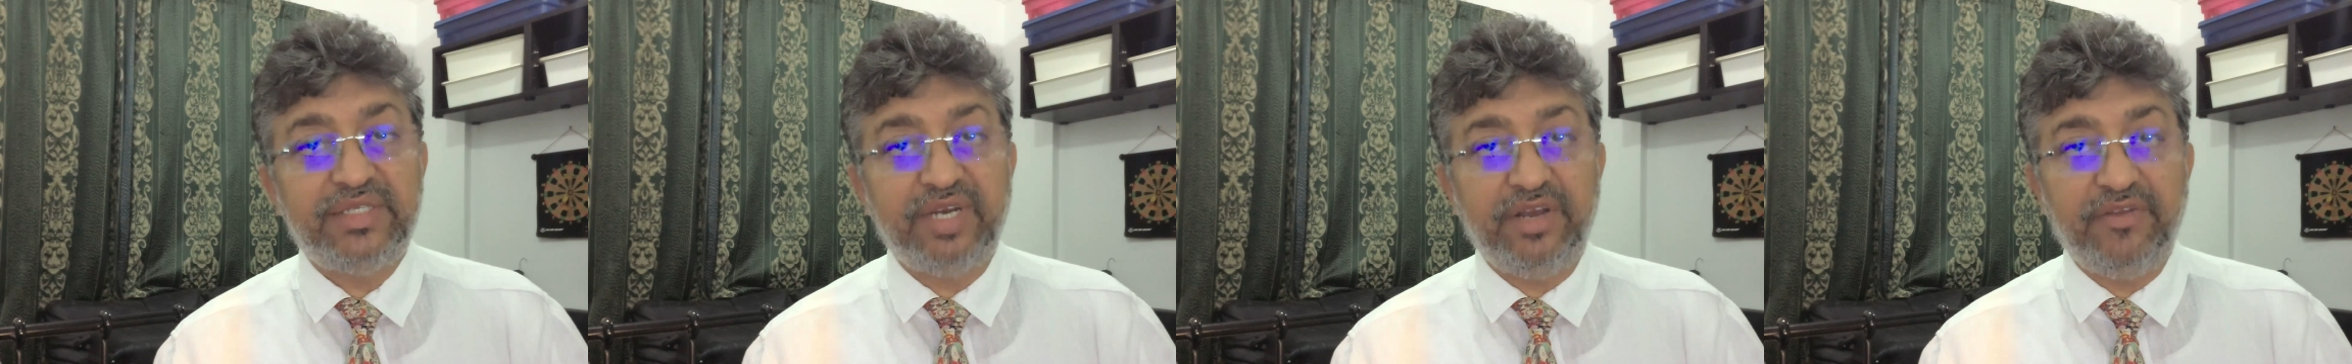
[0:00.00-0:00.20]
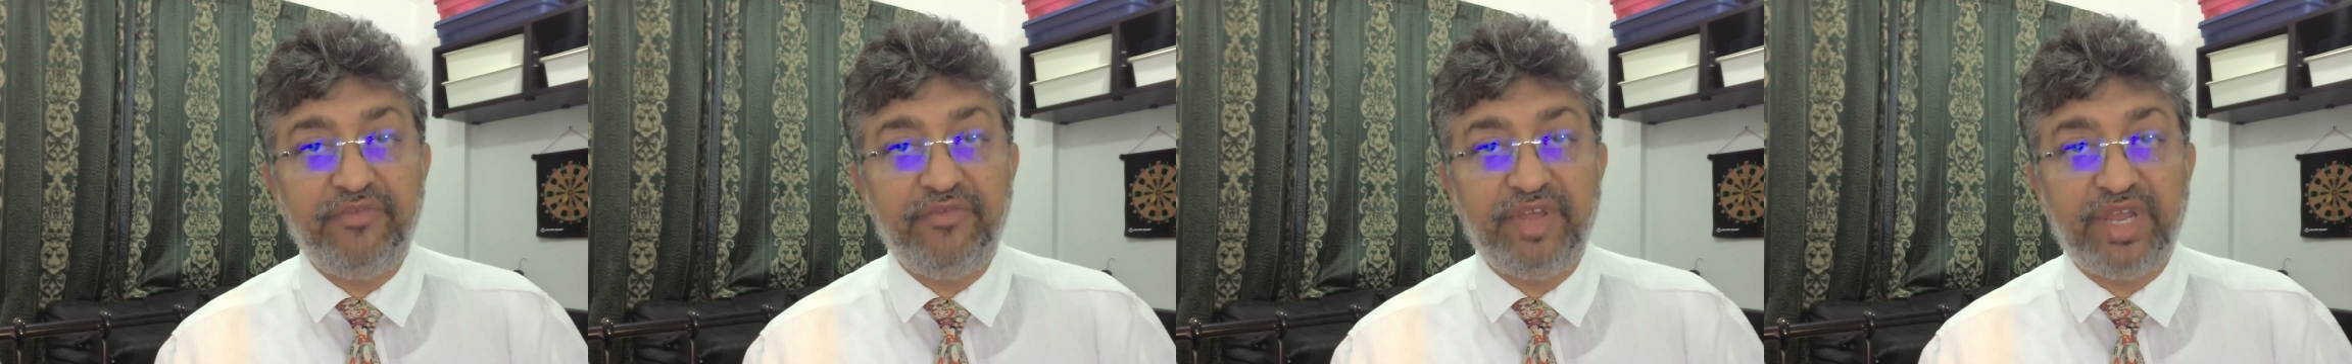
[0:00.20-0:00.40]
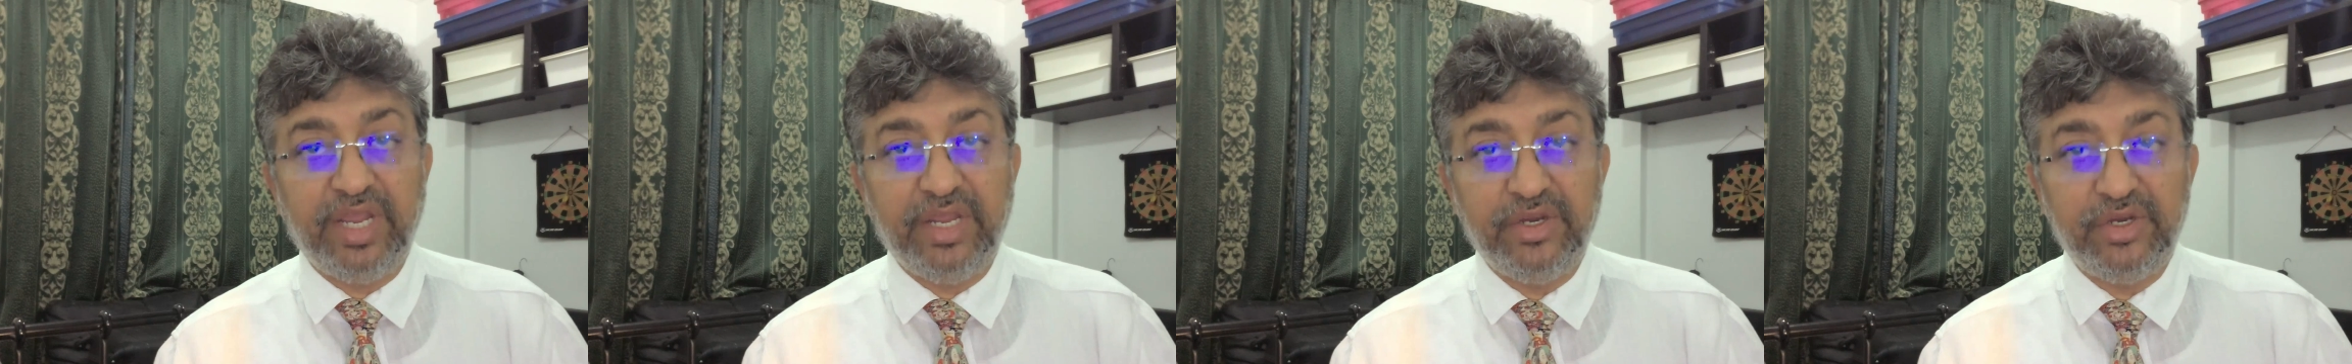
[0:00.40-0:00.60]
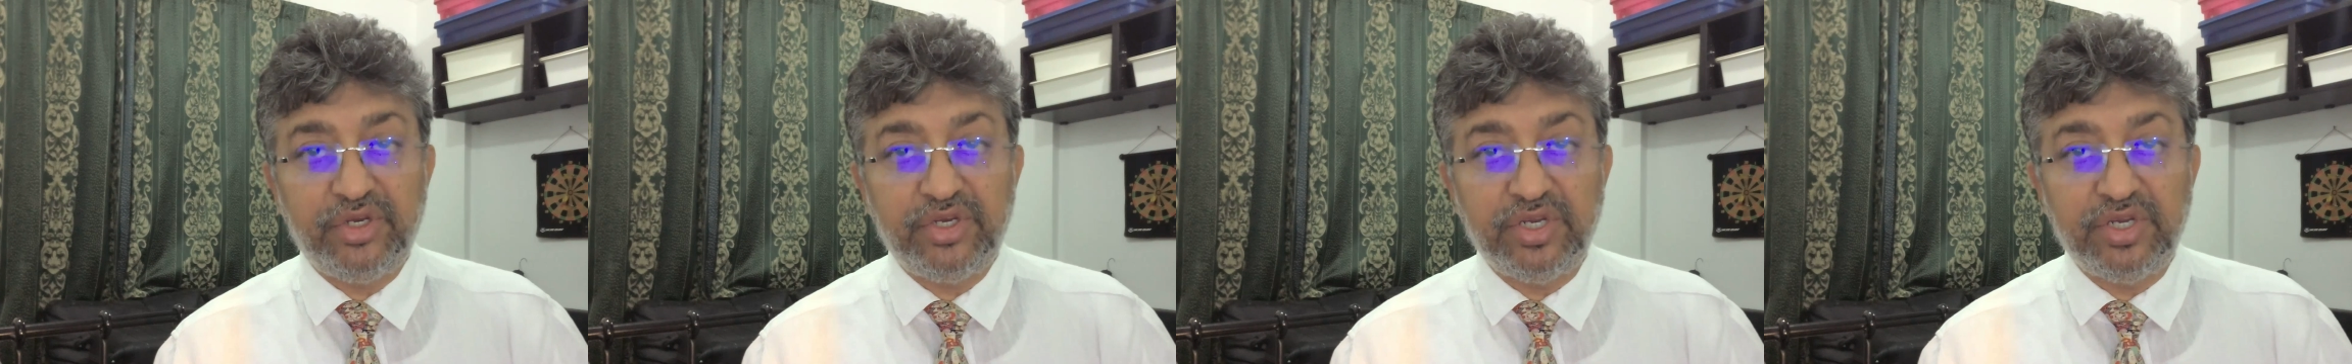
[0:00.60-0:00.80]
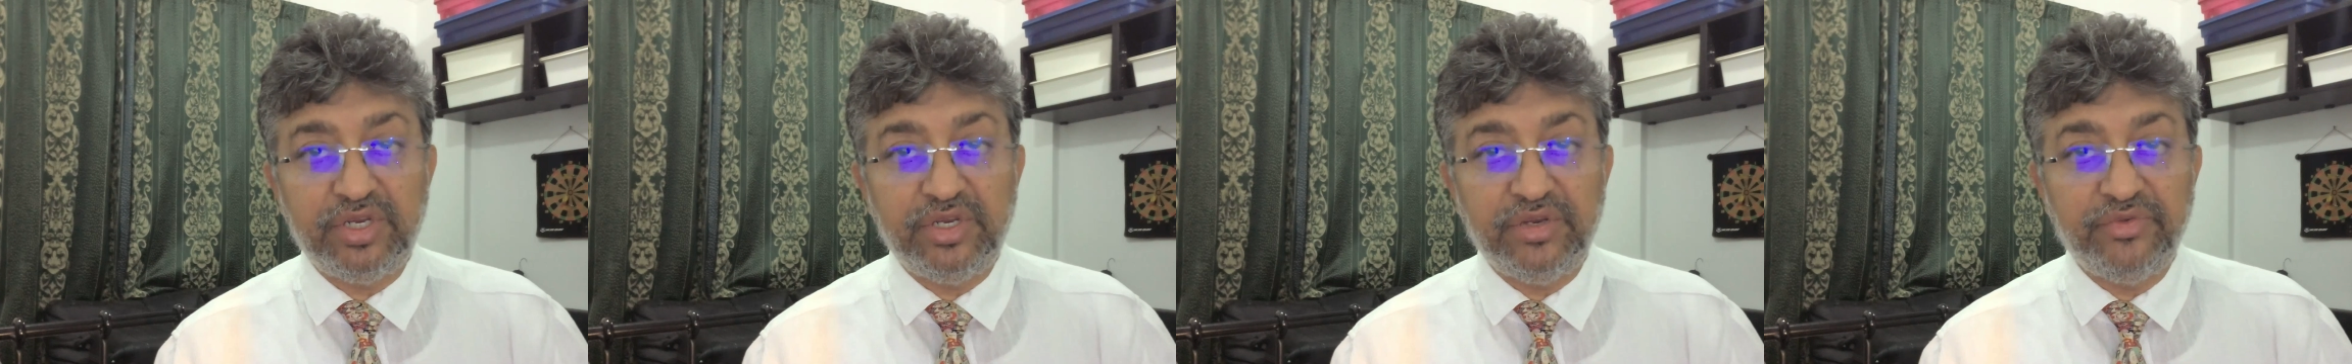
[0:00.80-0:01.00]

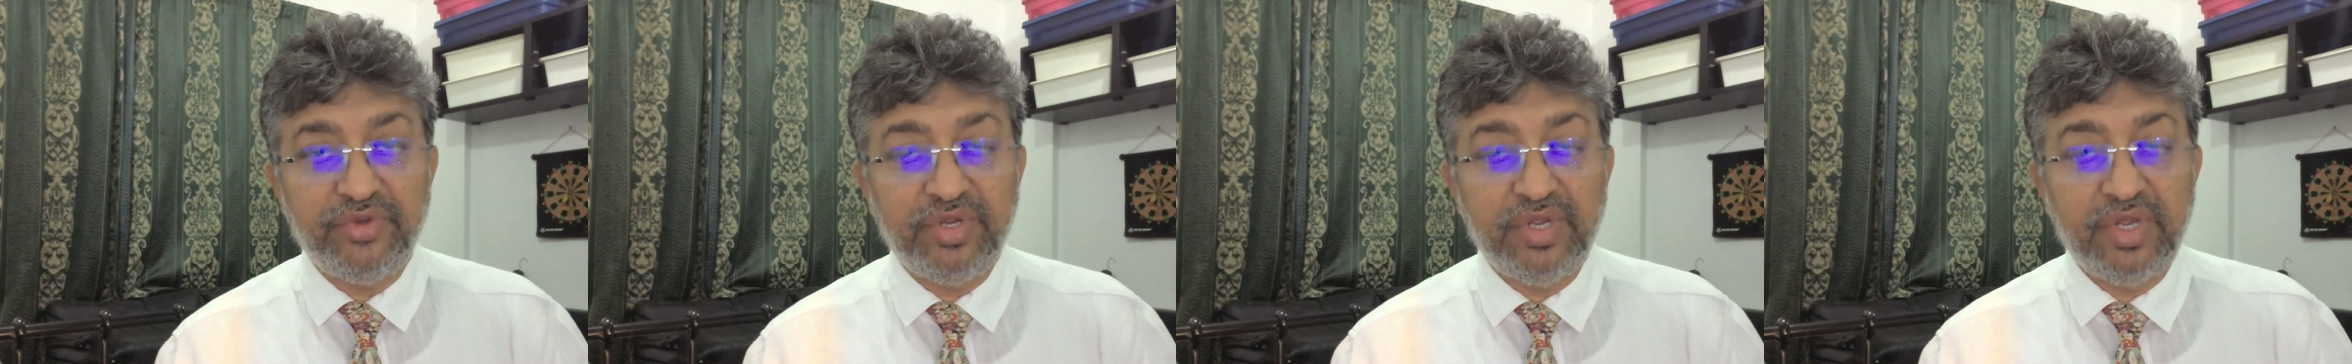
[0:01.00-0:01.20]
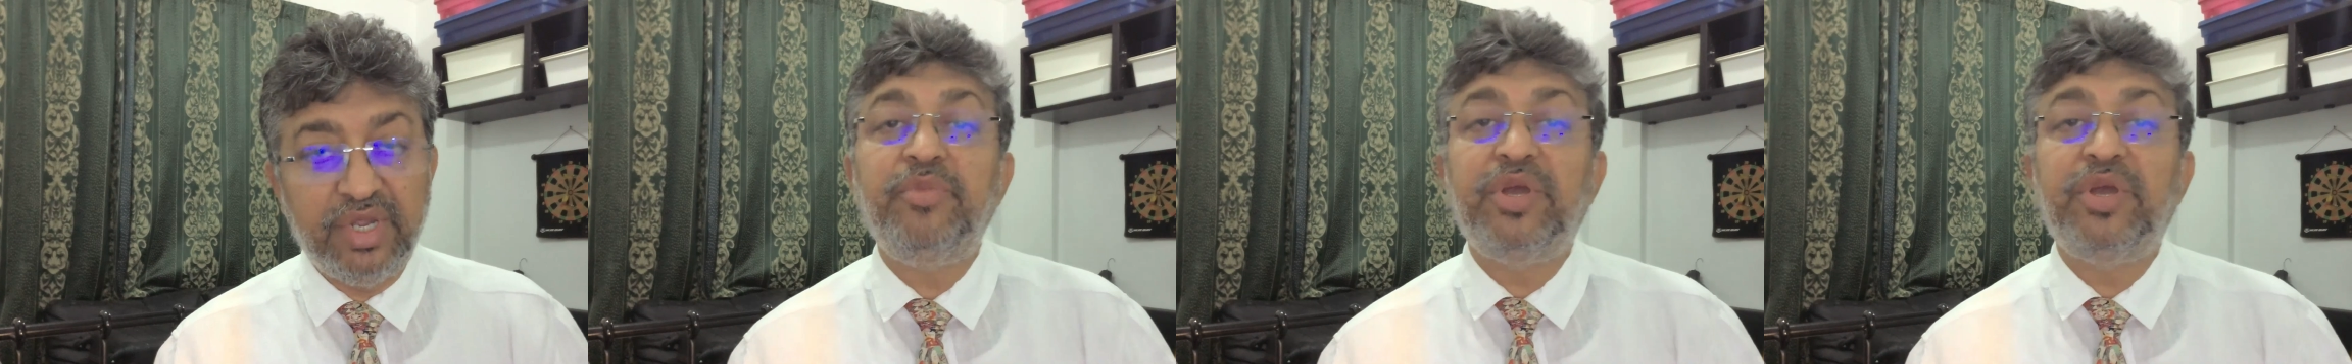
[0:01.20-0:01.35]
certification